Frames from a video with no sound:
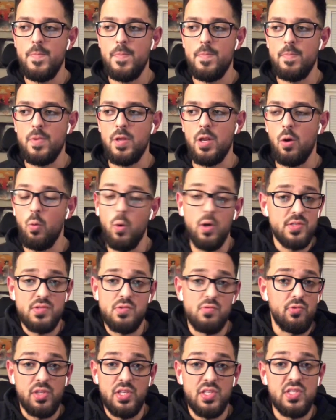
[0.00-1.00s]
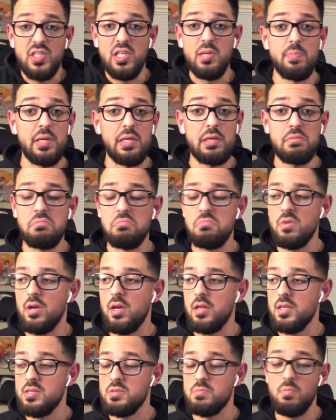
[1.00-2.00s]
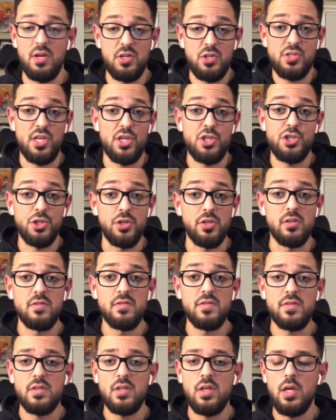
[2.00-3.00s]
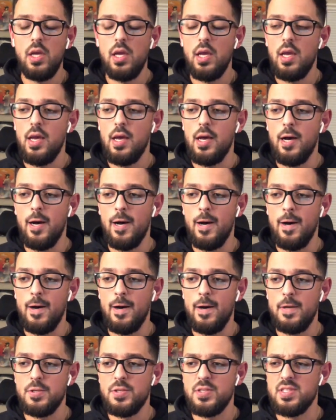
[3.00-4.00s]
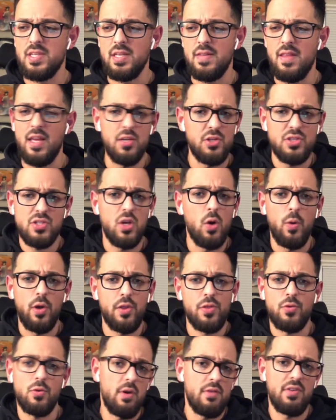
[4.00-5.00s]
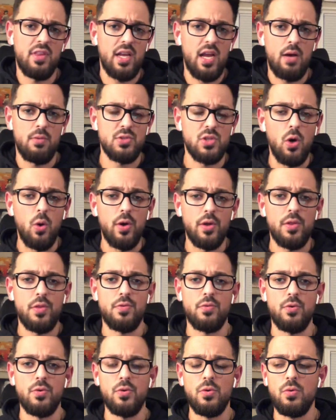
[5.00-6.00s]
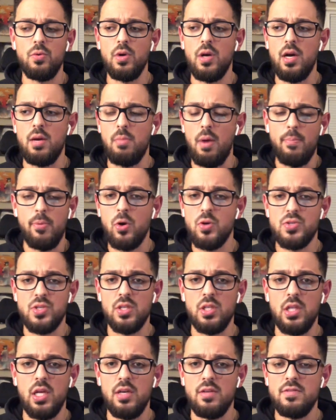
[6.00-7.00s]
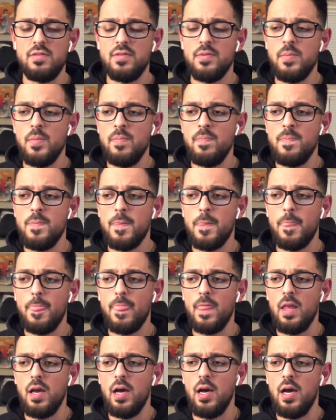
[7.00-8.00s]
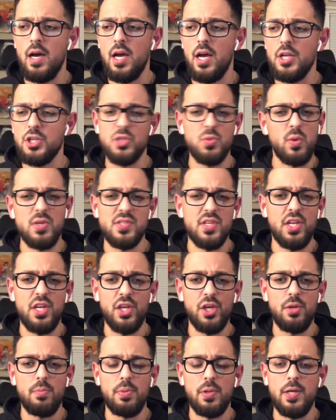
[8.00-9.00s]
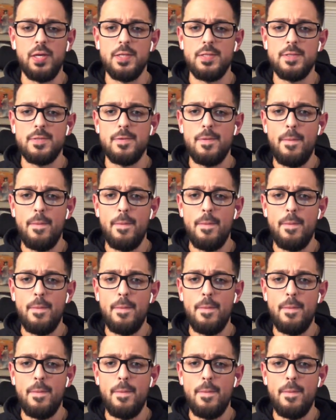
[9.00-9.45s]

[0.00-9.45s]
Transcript: Wasn't really sleeping as much as I should have. Just going through everything I was going through in my personal life. I just wasn't in a good place.